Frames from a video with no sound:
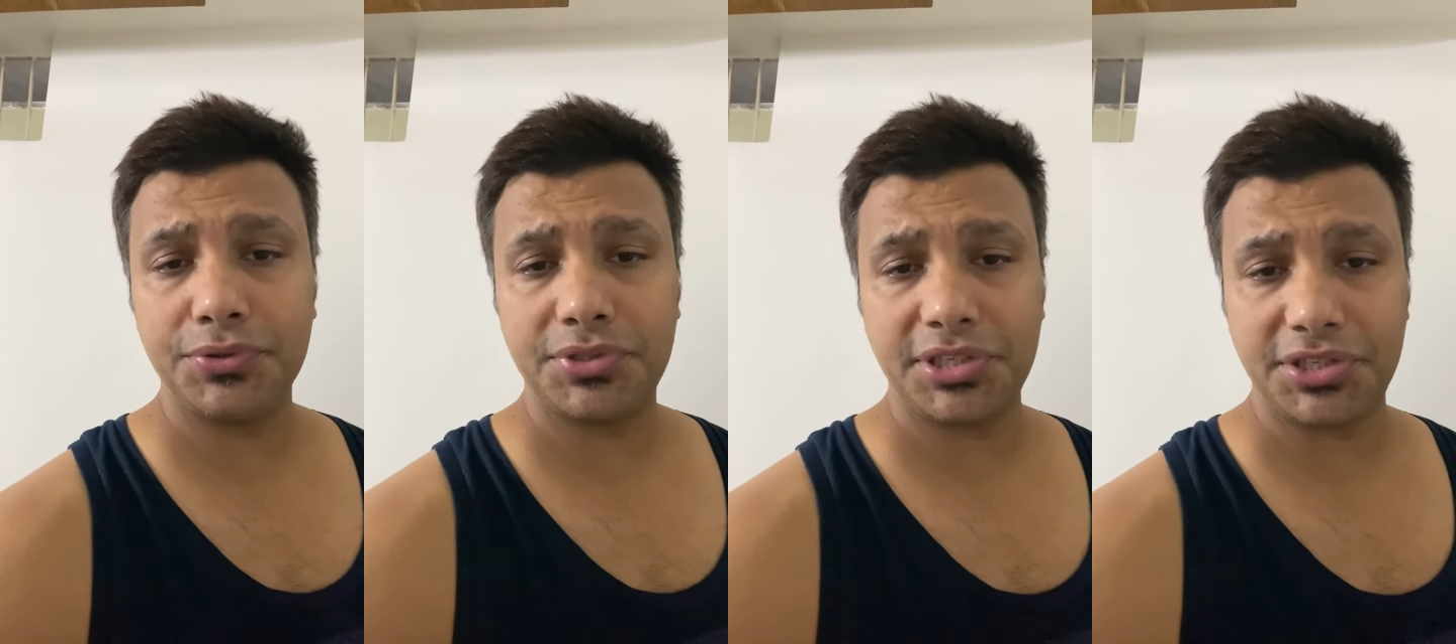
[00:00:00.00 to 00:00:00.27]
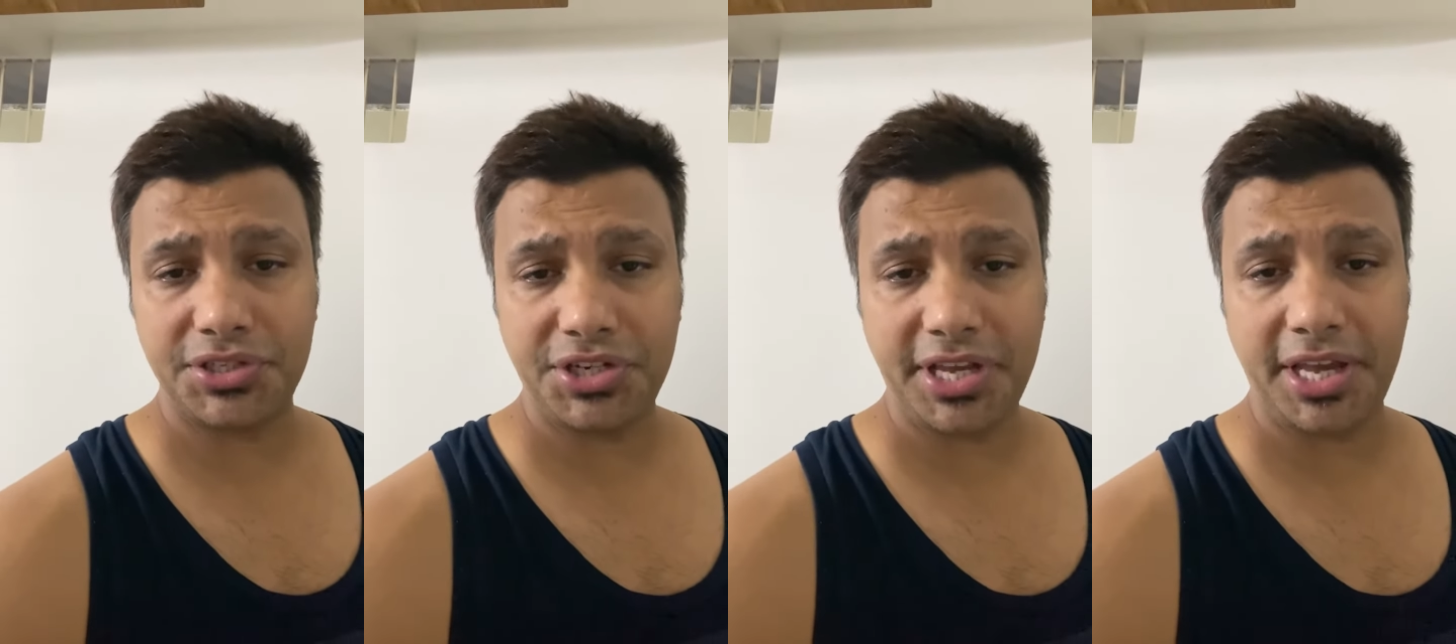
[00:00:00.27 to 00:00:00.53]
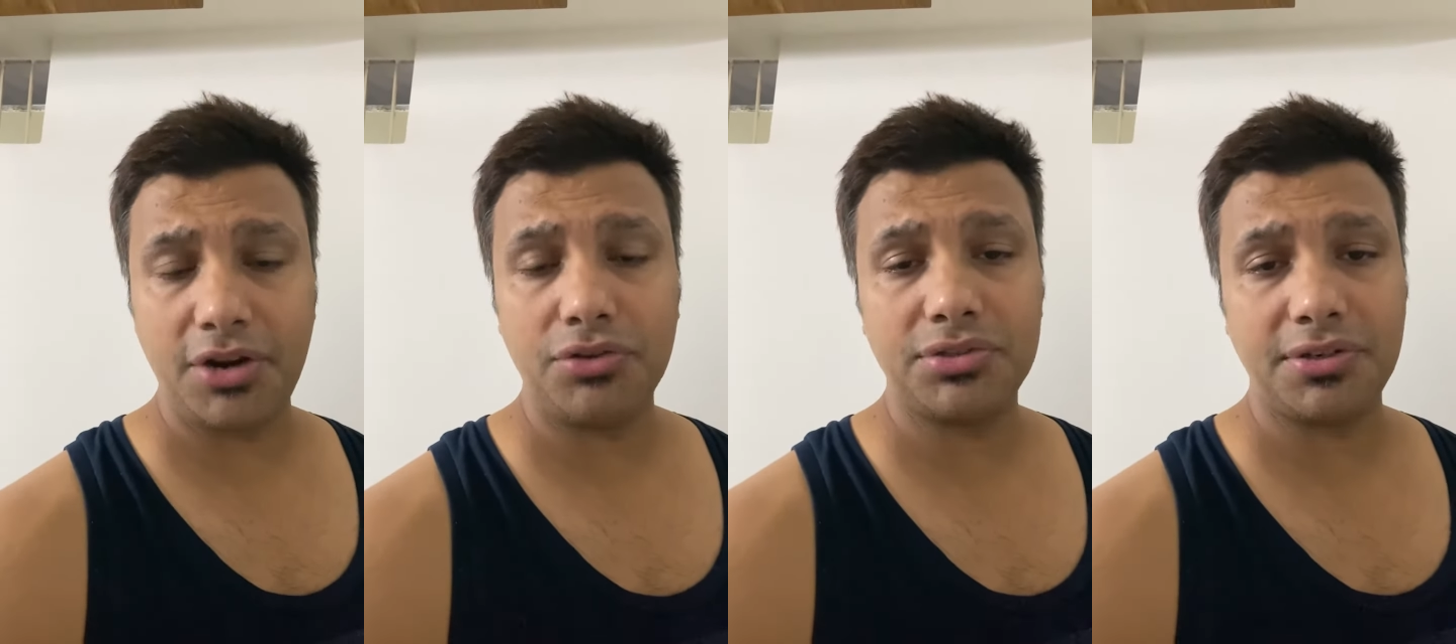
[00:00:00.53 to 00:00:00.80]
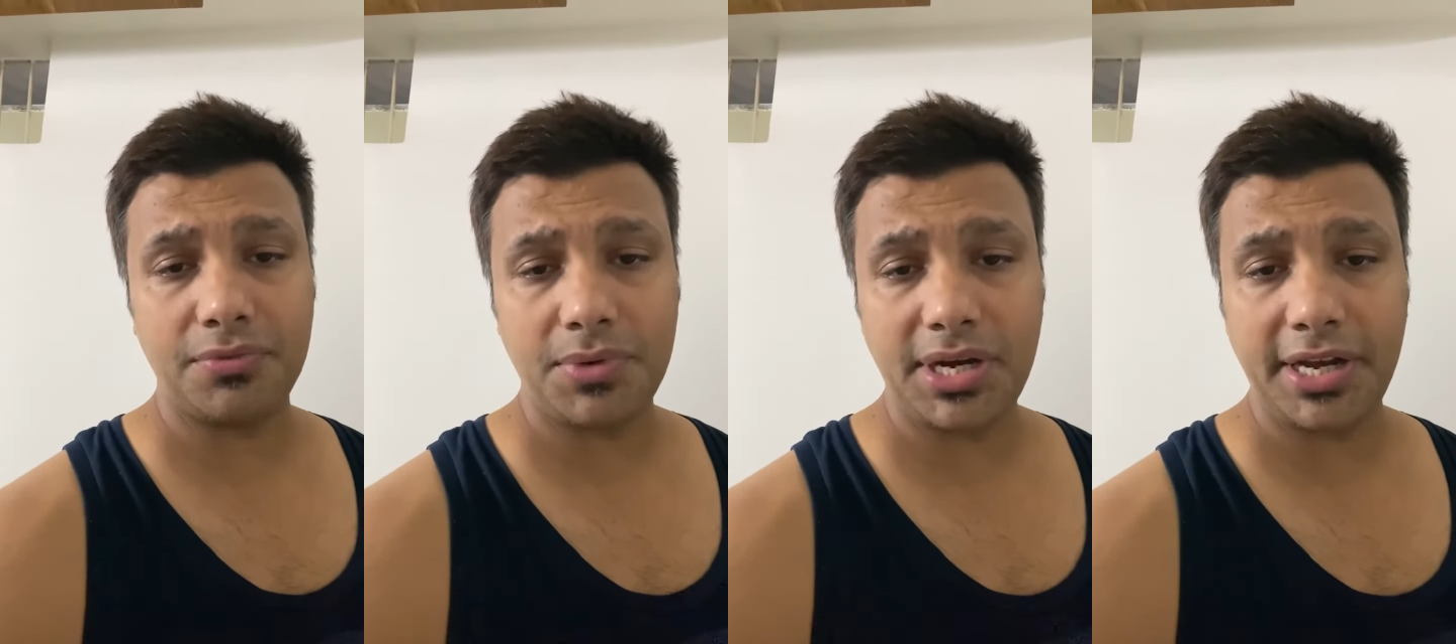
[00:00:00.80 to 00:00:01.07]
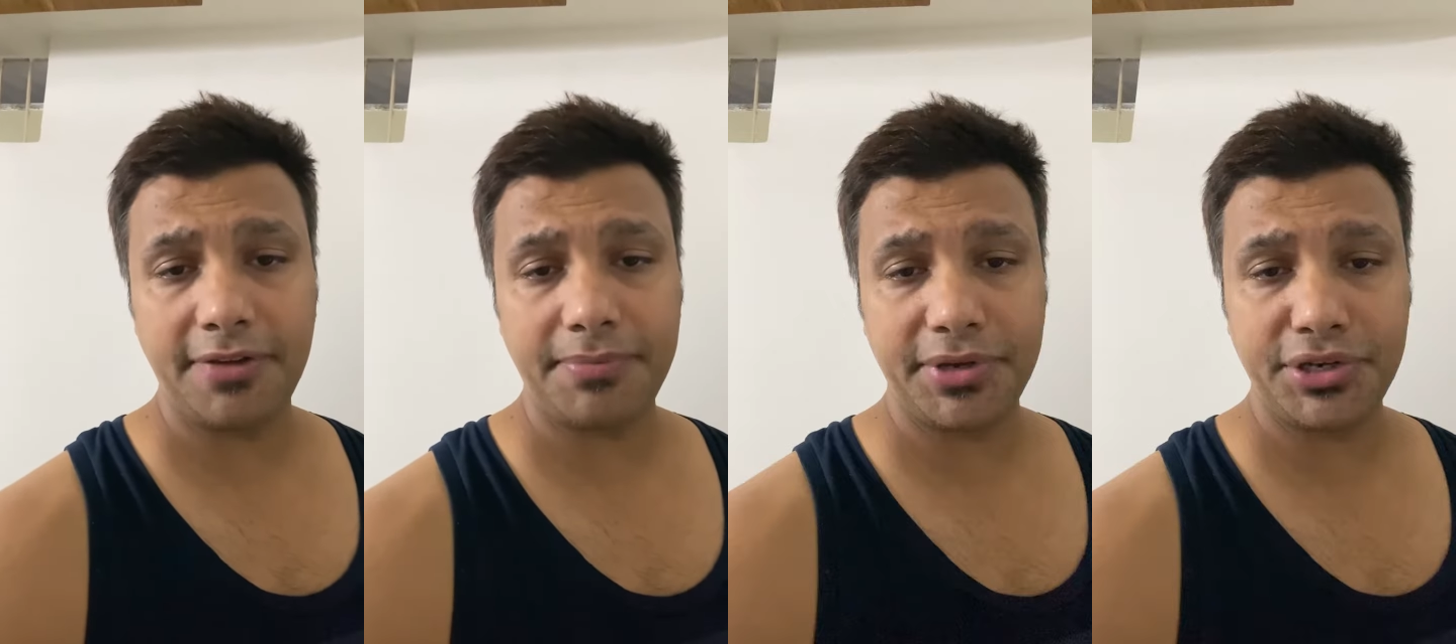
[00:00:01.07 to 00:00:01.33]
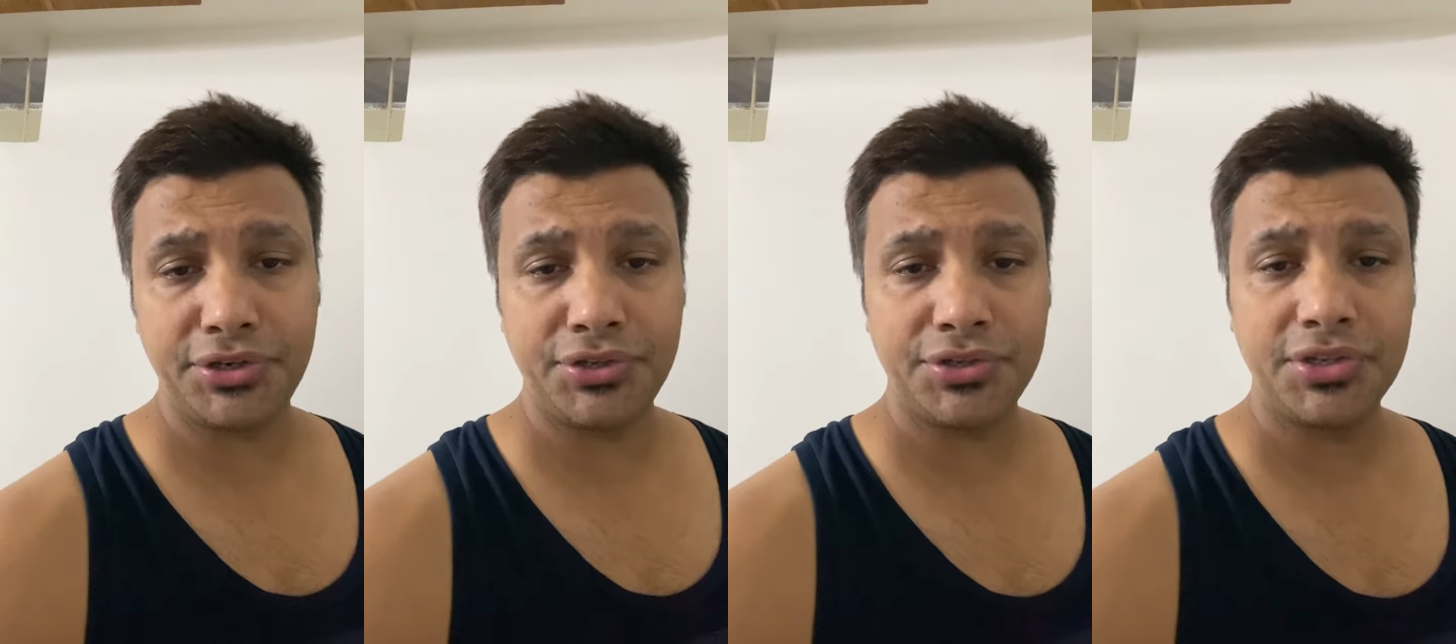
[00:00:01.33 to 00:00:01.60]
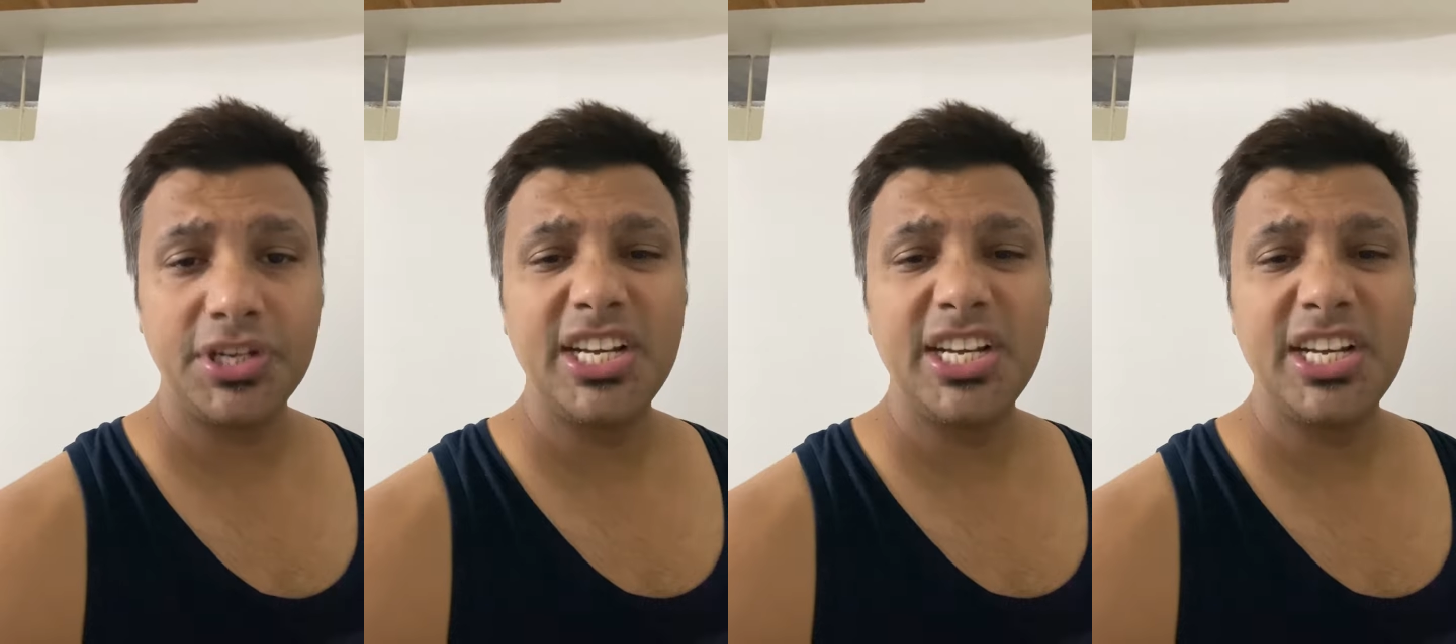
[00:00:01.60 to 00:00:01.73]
sustain or survive because